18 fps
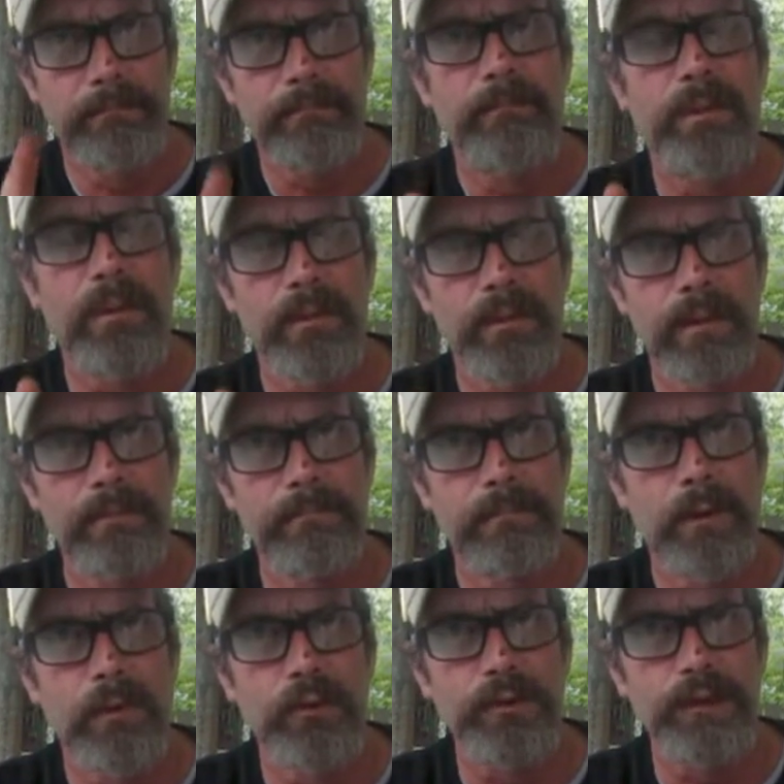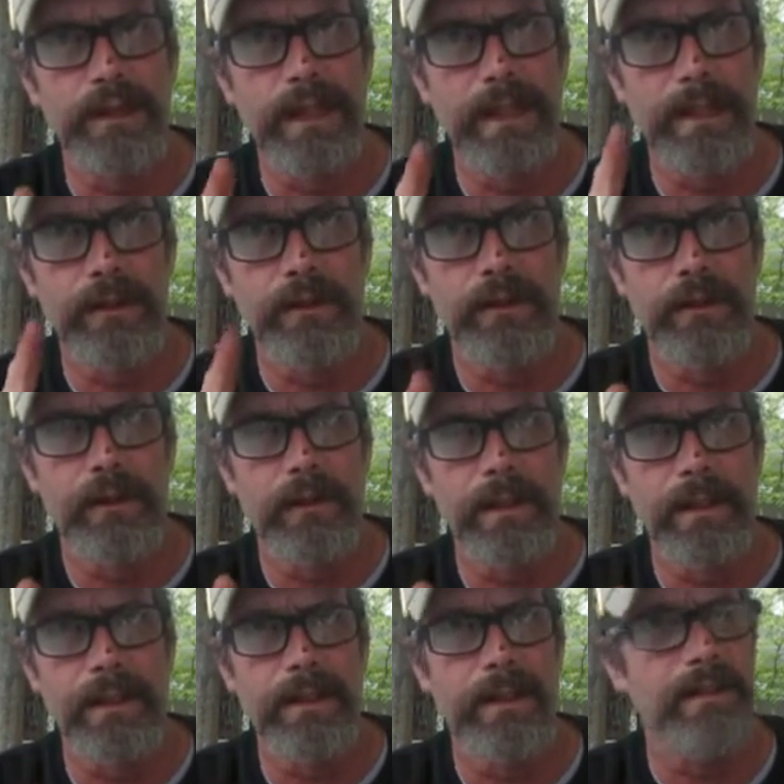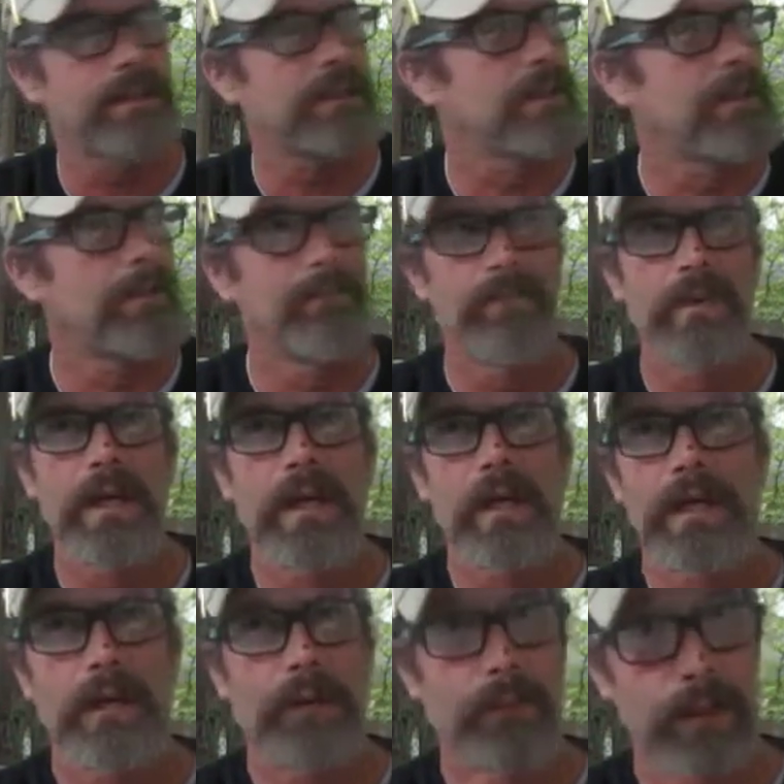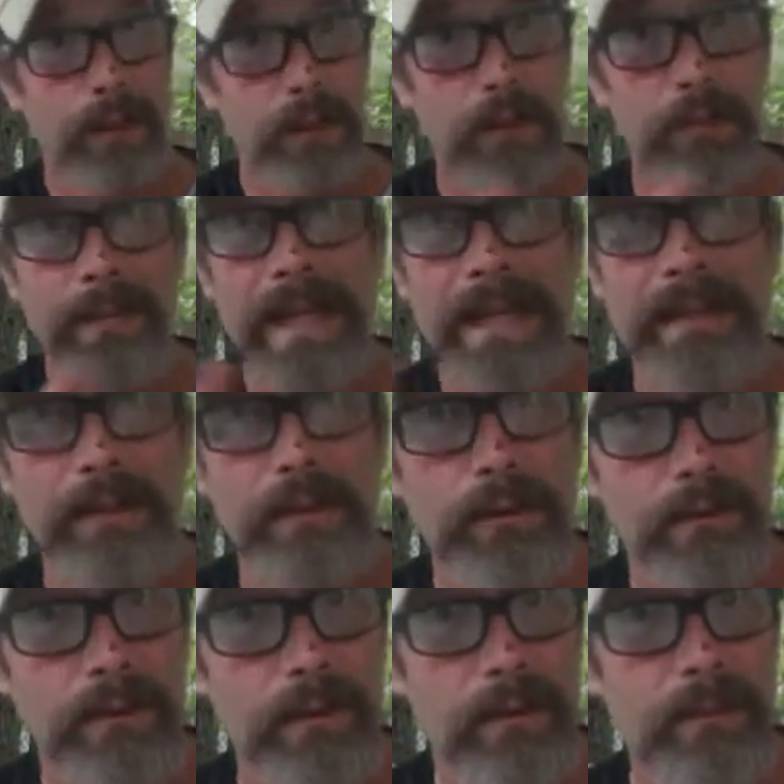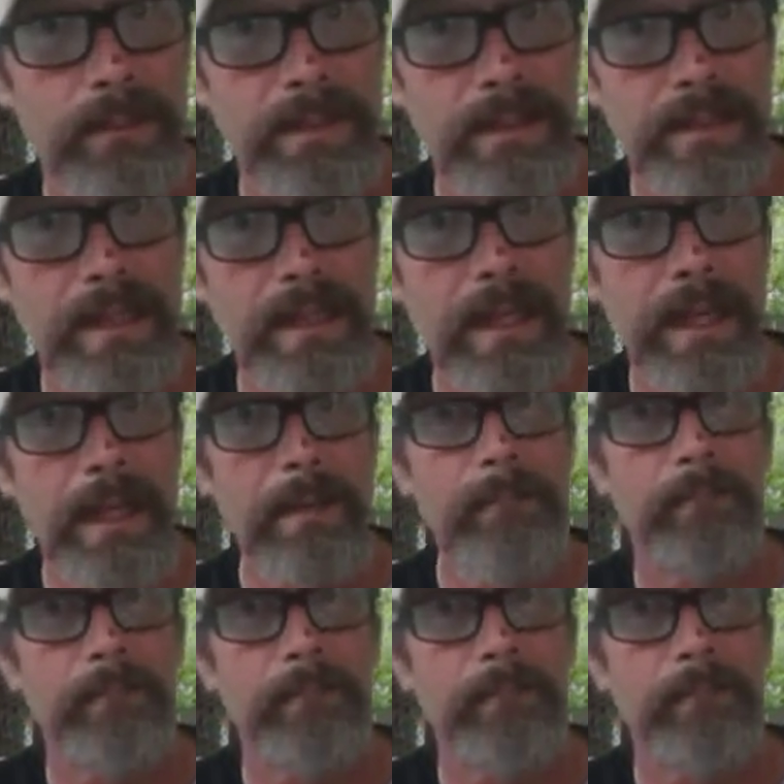pulling bullshit and dirtiness? You want to go back to Oklahoma City?